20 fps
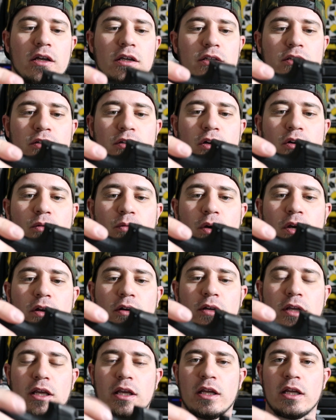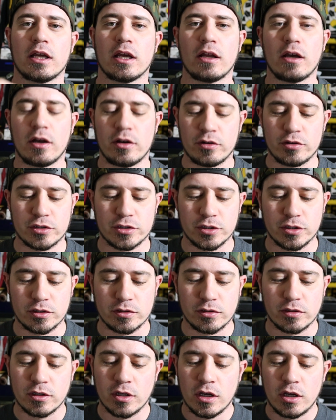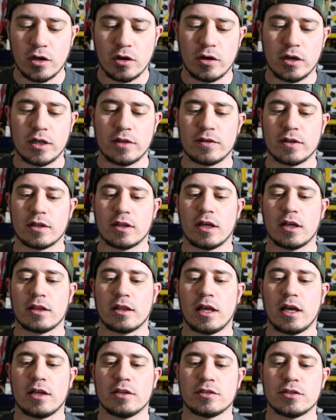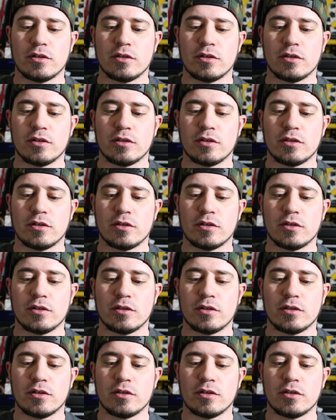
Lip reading: you don't wear any kind of undershirt or anything like that.